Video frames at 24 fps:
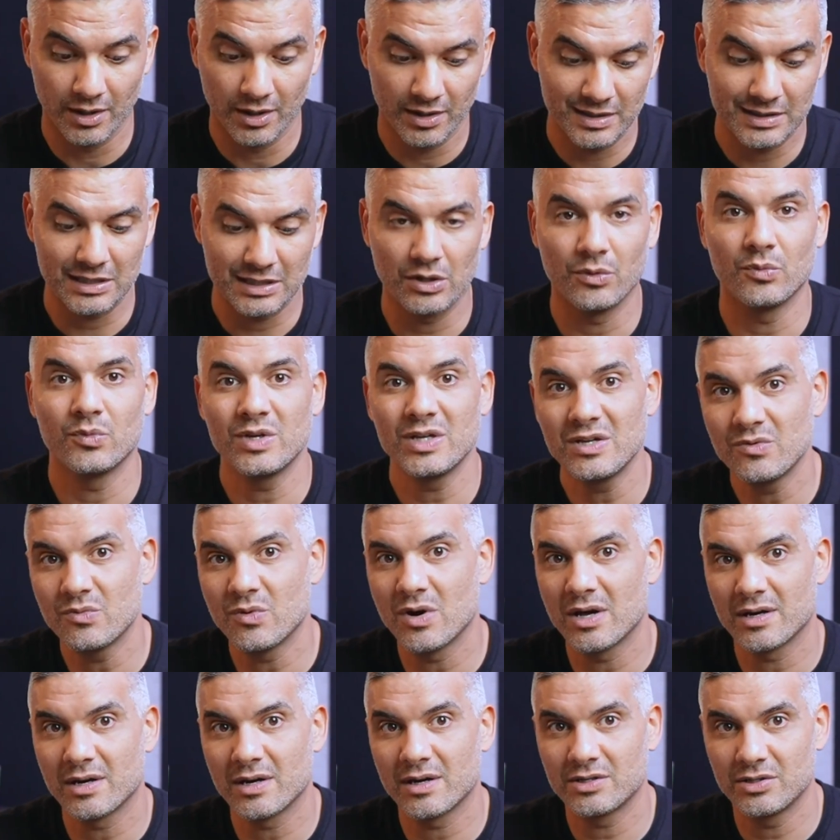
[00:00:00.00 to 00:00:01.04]
So we
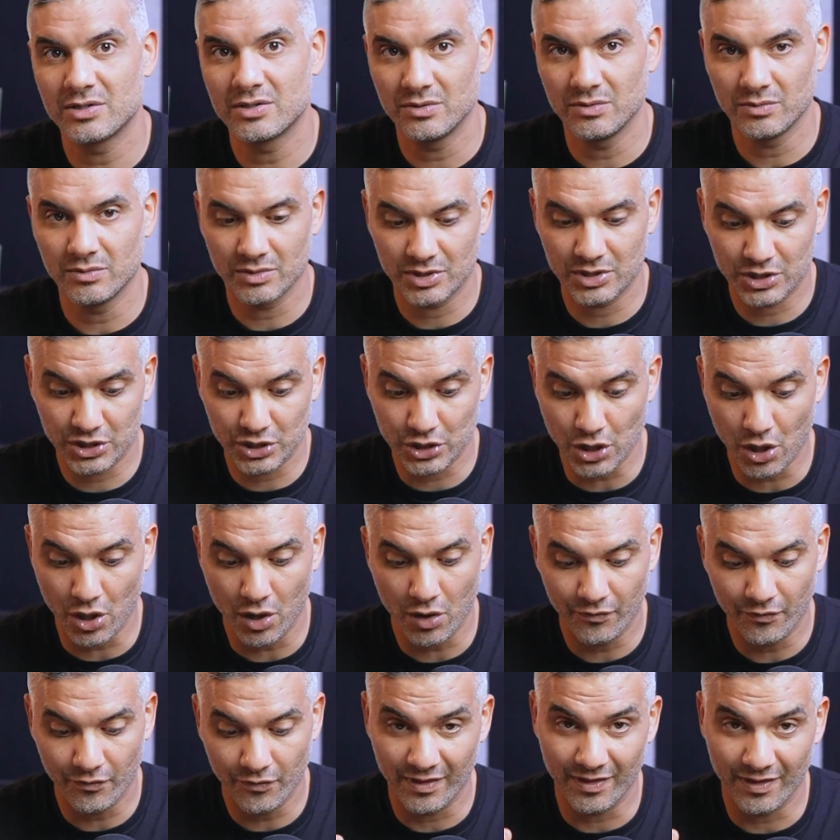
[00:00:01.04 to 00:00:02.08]
wanted to
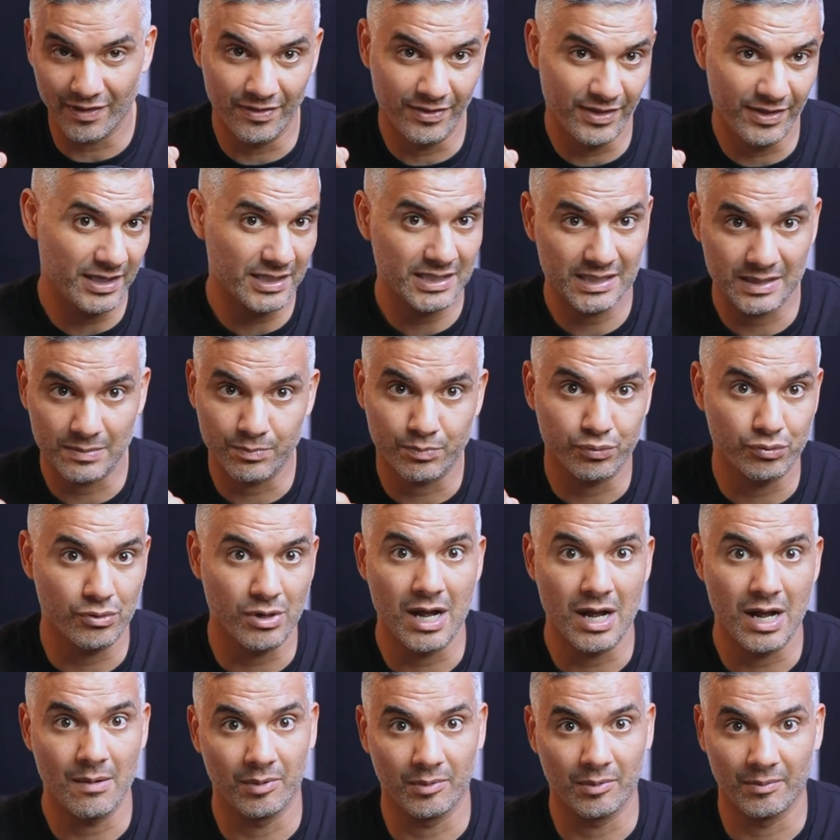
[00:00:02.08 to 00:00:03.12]
solve this
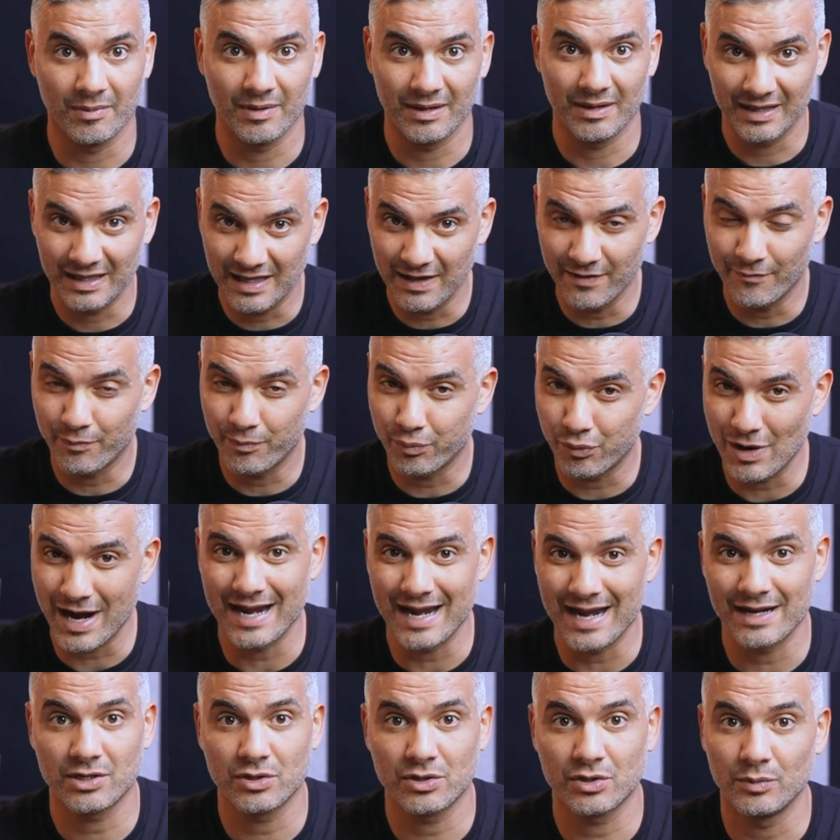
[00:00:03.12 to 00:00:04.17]
problem, give
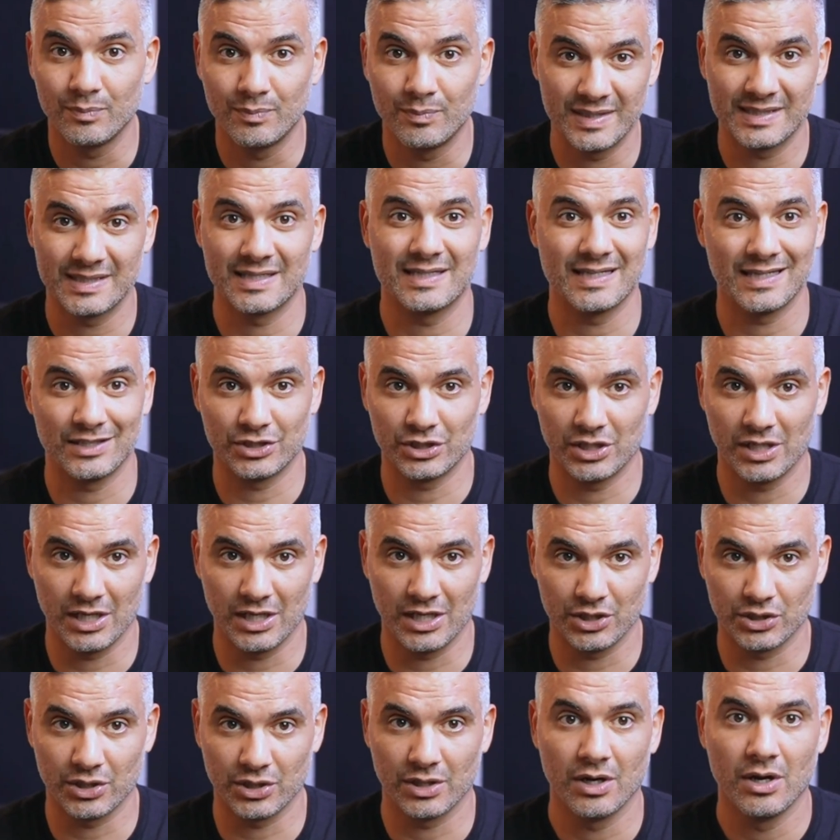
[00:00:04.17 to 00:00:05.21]
practical business
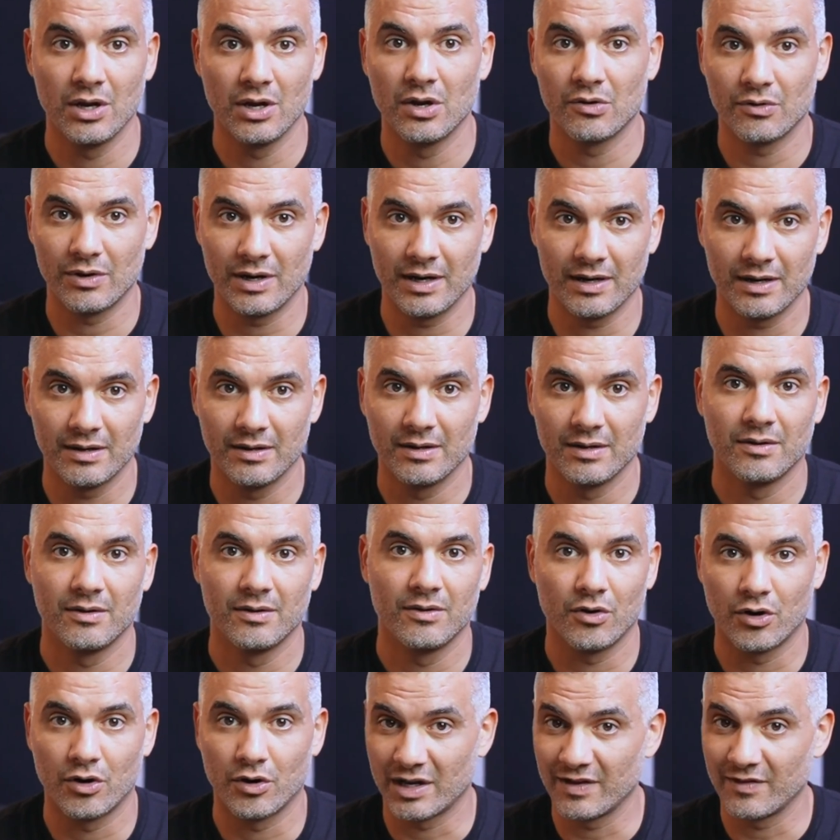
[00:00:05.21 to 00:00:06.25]
education, right?
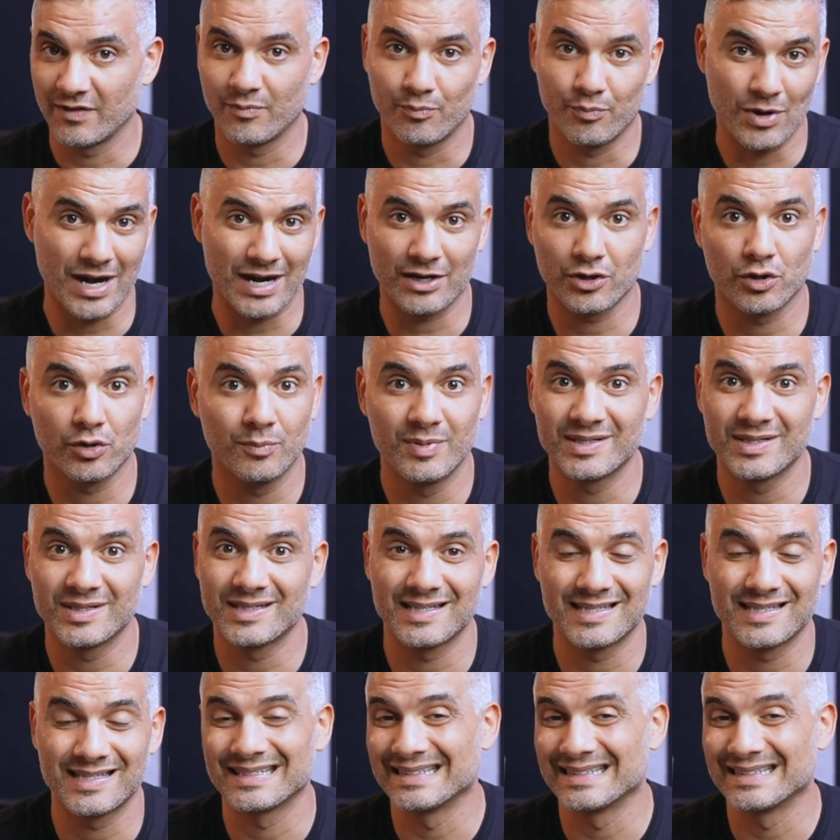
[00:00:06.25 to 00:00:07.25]
Or give practical business